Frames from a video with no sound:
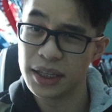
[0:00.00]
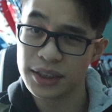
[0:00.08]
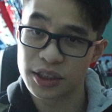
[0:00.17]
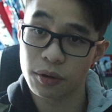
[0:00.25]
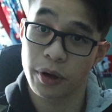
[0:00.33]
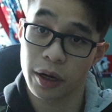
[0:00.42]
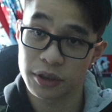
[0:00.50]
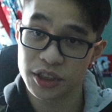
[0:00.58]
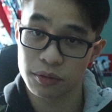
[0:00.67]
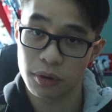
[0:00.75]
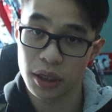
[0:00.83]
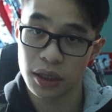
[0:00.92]
is the
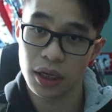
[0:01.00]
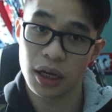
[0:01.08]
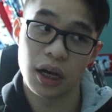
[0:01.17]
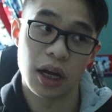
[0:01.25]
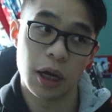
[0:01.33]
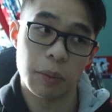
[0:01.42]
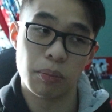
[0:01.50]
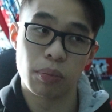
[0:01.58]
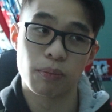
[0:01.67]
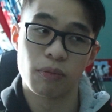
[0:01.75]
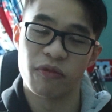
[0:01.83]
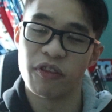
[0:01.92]
rarest one.
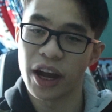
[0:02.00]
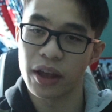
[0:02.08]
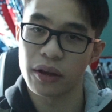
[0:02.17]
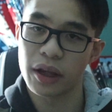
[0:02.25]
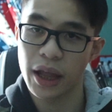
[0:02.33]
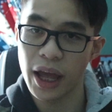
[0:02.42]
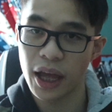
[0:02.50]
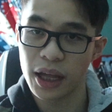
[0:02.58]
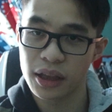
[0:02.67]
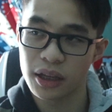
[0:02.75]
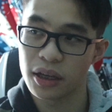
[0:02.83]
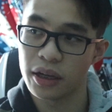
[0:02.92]
Violet
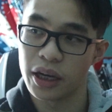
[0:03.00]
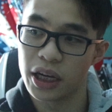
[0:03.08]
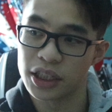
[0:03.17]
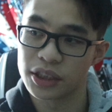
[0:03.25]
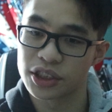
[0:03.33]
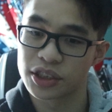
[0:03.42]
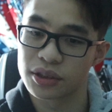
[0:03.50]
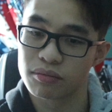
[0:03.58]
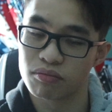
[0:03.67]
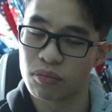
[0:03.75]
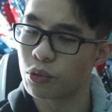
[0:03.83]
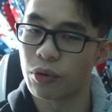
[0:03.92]
and
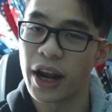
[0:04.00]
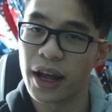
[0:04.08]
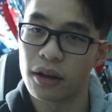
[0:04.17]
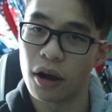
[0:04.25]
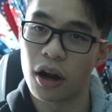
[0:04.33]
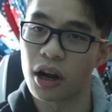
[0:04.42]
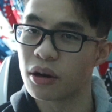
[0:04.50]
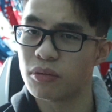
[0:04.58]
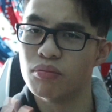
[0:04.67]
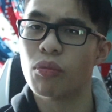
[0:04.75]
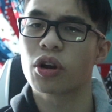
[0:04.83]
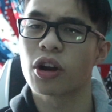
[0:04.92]
red are
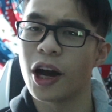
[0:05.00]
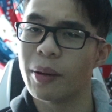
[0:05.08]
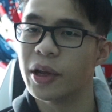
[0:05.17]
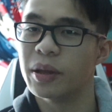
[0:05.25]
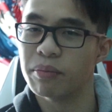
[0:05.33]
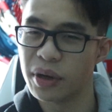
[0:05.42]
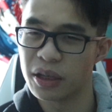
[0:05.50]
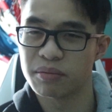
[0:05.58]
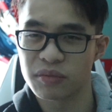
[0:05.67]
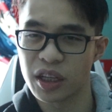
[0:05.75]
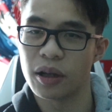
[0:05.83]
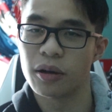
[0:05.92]
more common, but
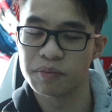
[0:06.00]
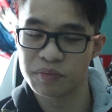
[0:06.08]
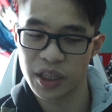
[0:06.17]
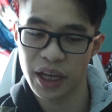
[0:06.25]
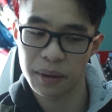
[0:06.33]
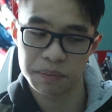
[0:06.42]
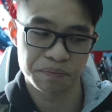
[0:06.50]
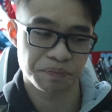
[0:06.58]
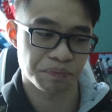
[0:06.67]
you know, yeah.